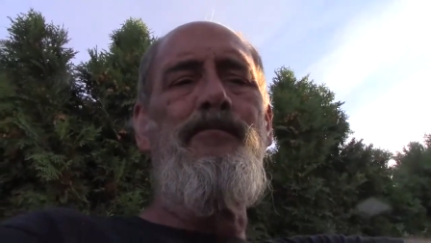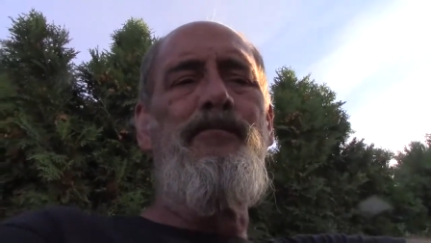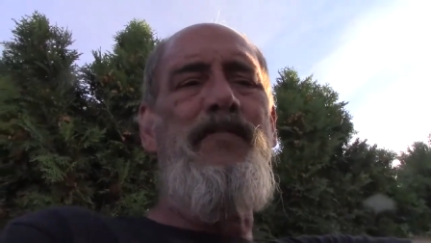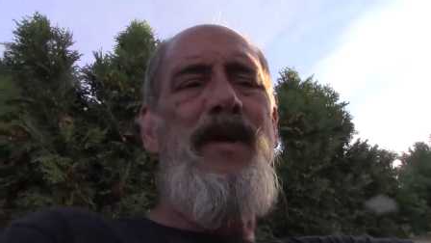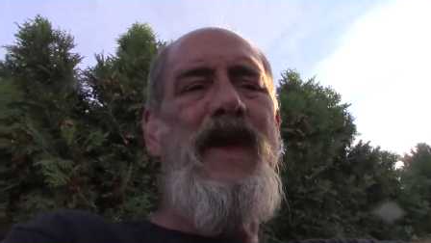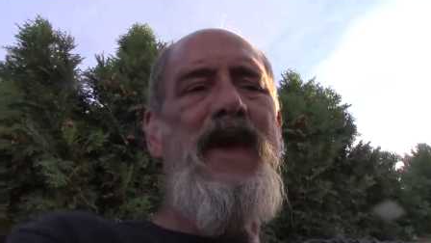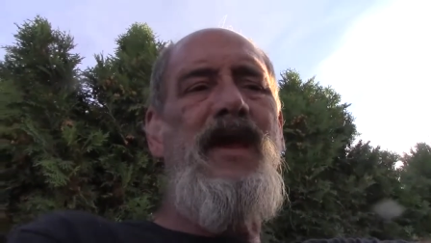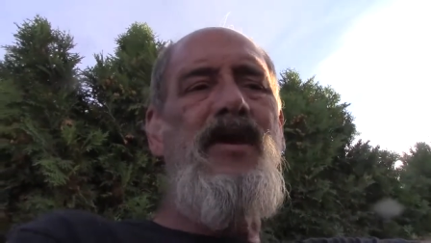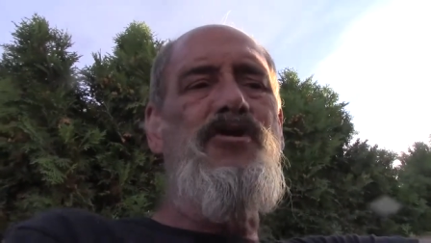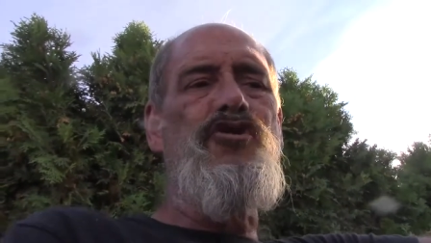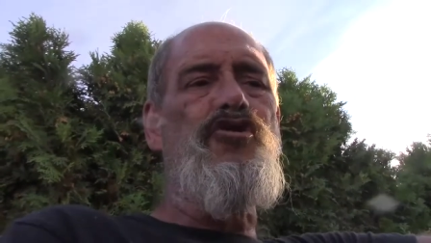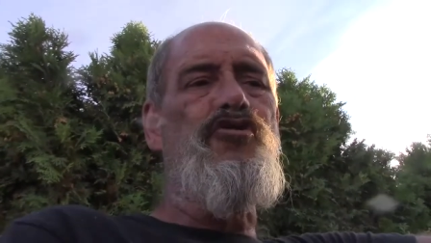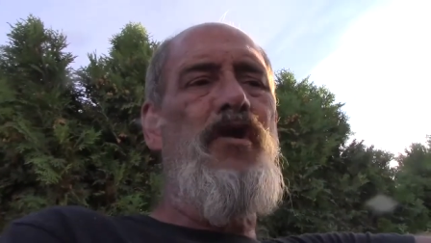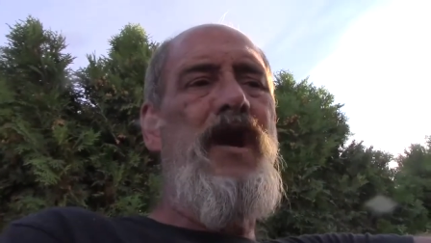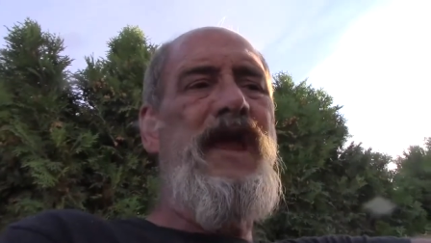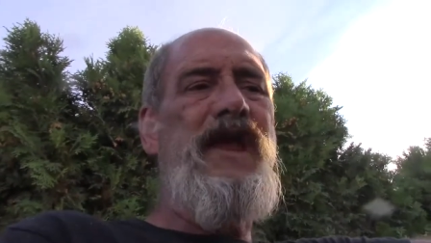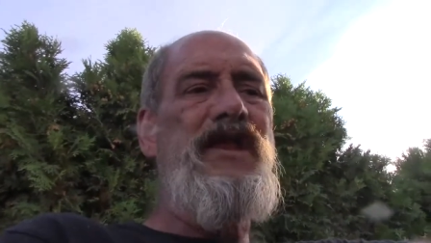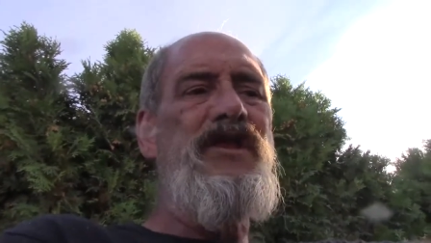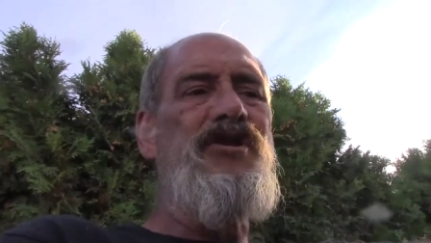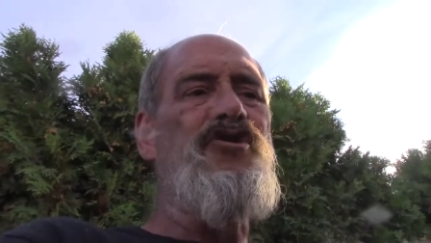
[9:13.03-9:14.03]
big
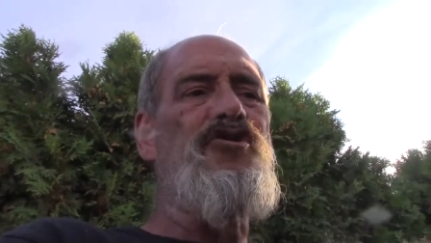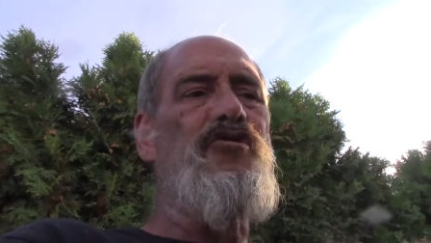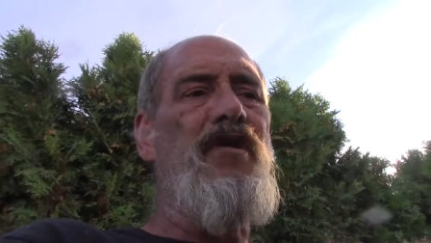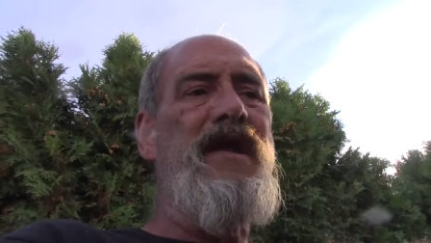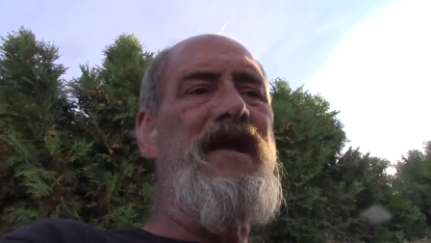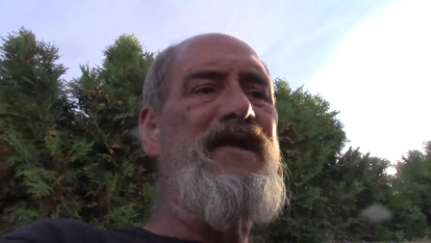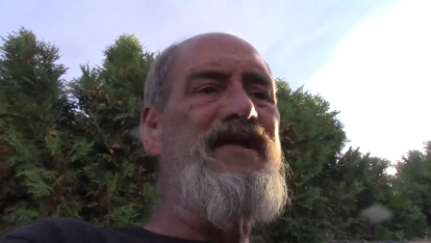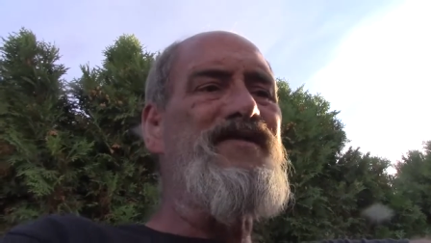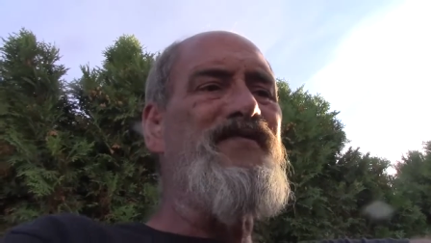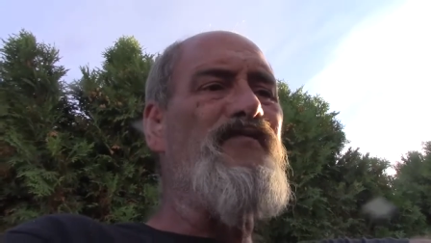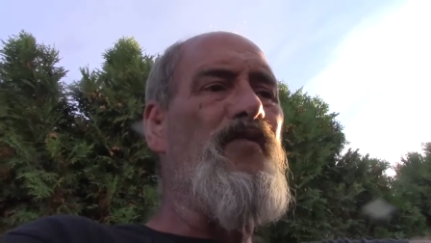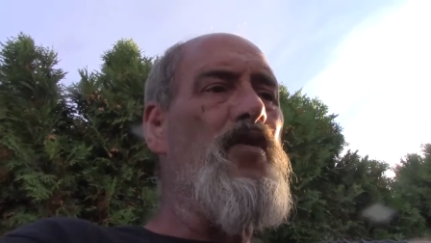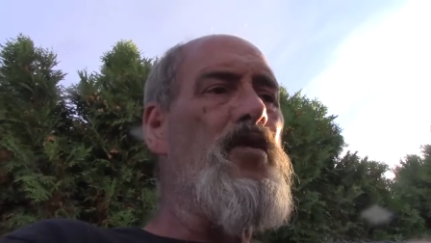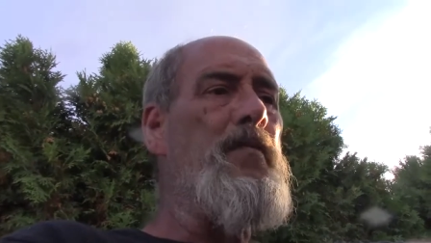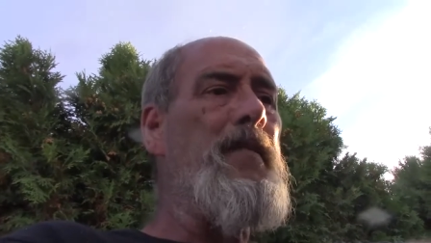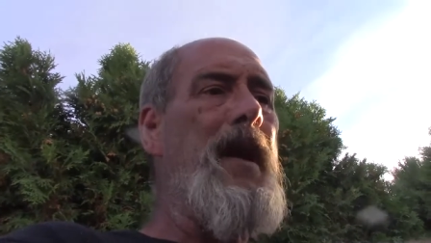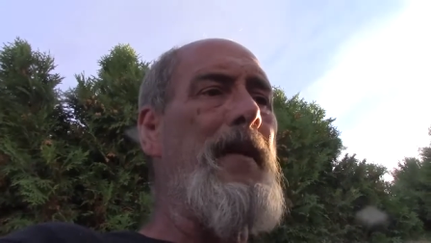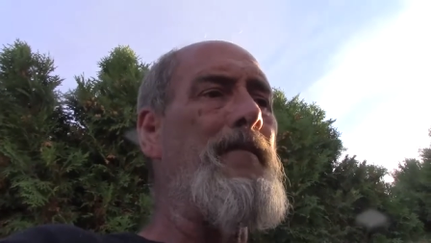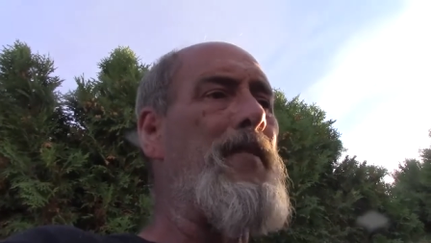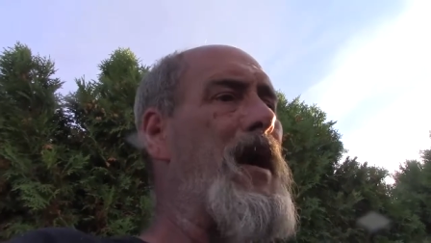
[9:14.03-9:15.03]
train
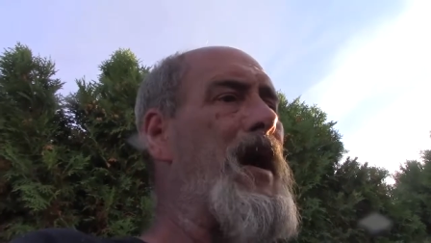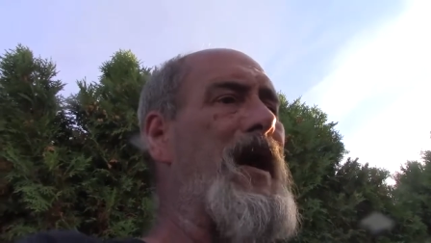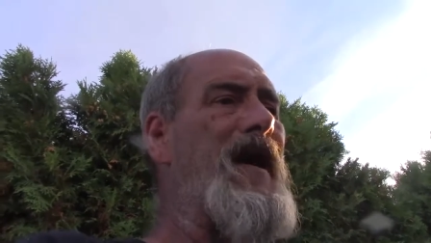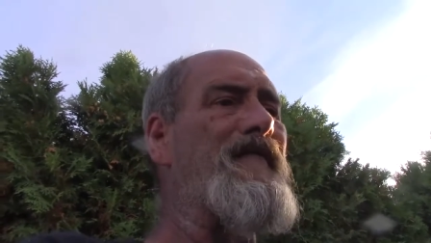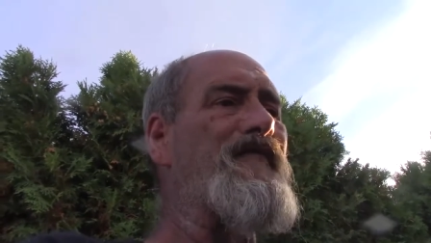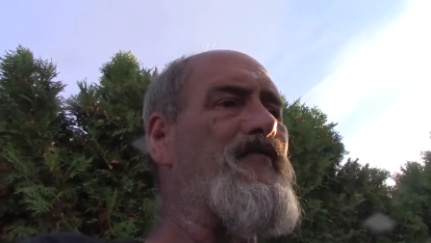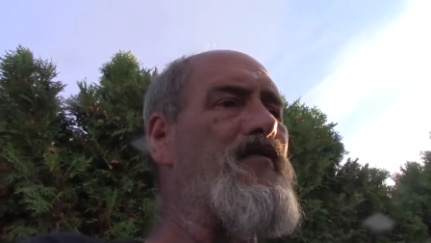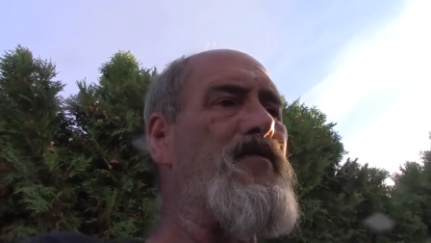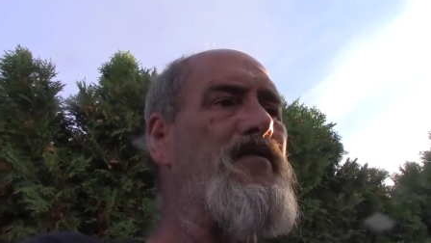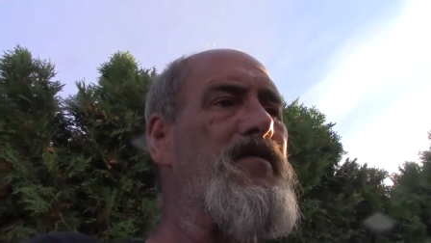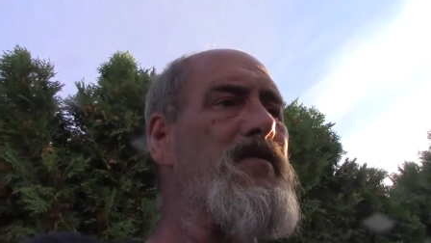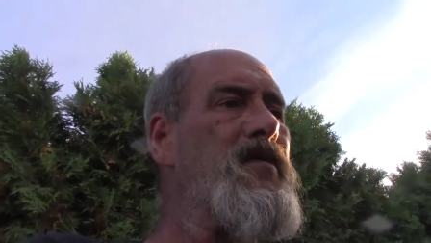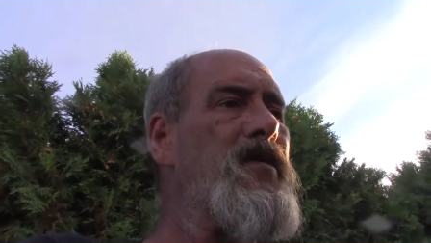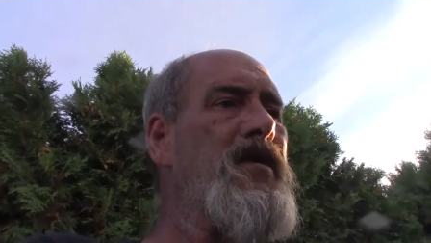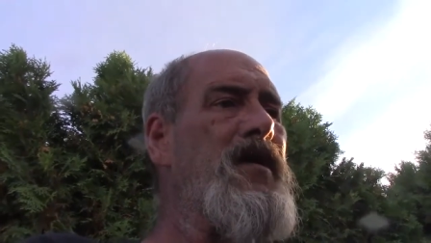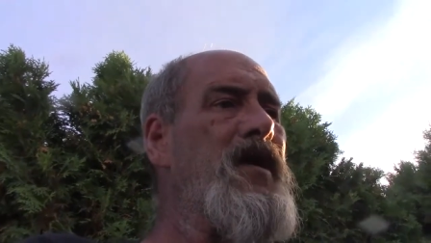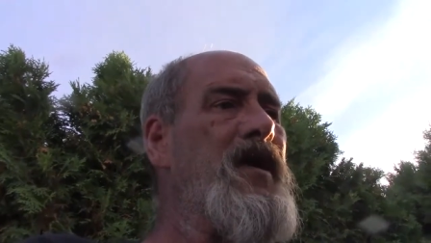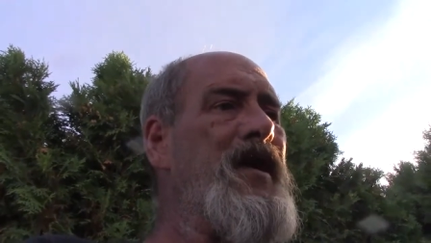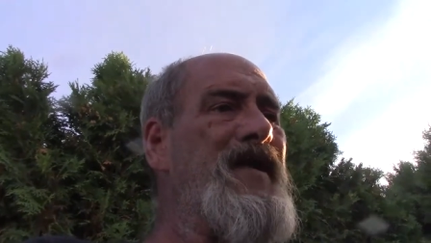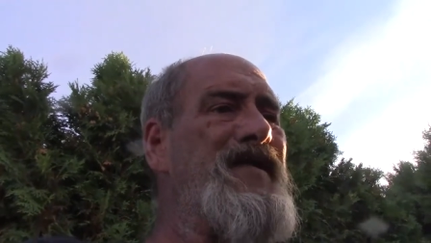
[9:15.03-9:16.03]
transformer I bought for
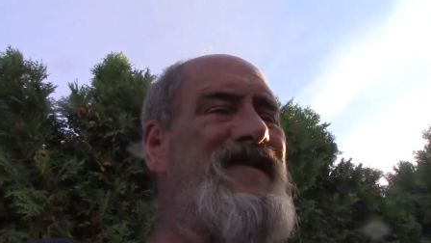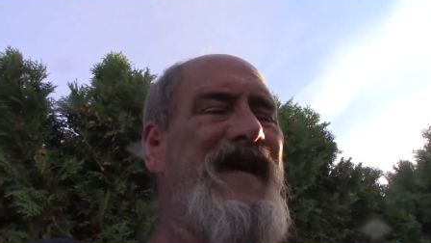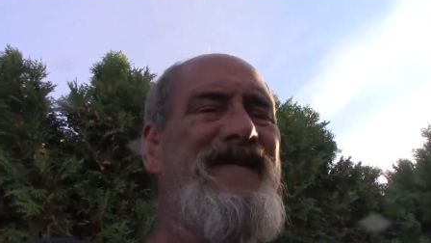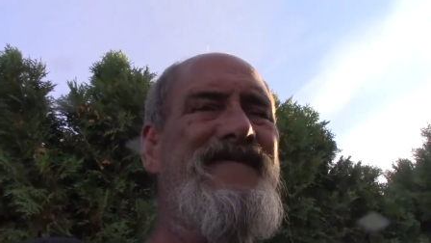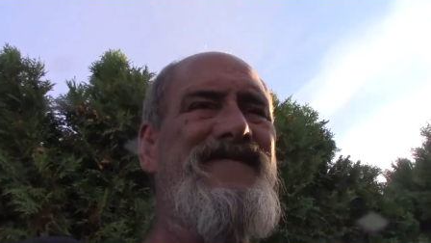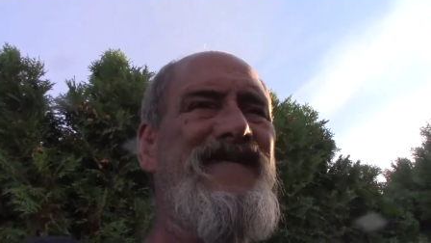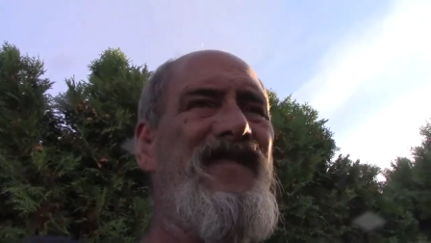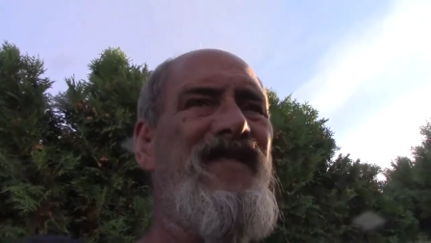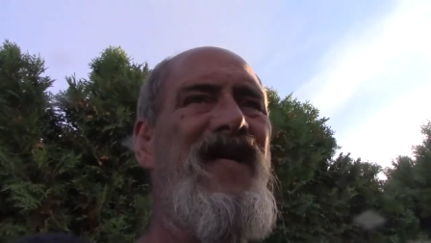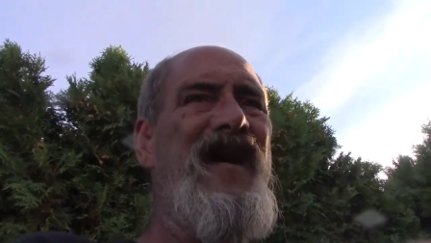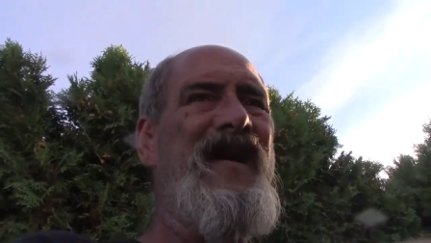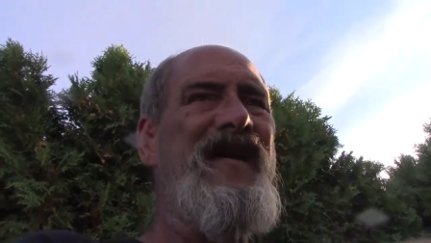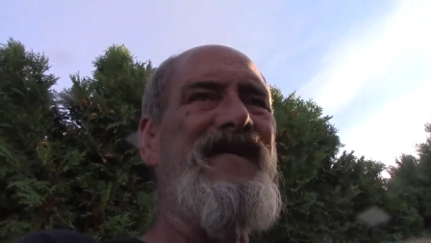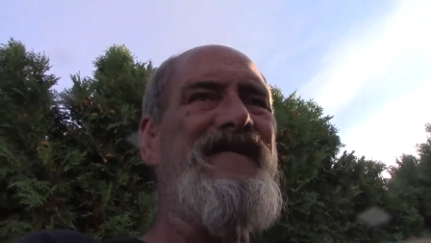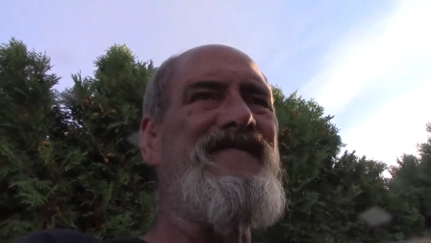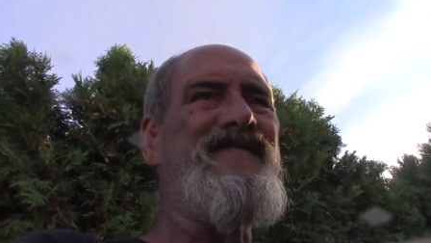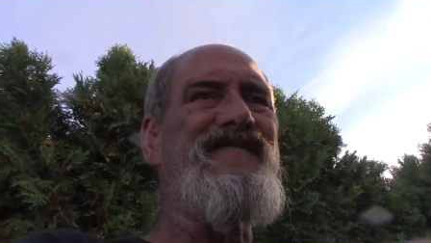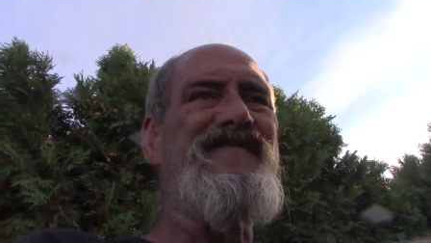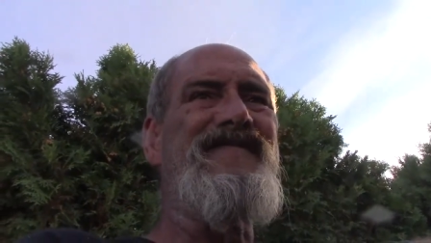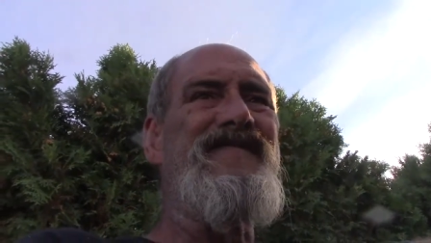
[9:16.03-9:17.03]
testing
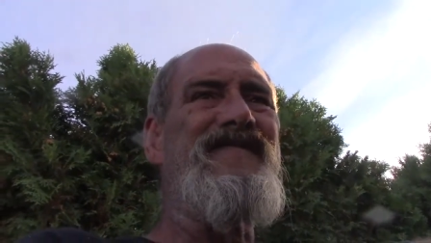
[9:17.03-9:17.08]
lights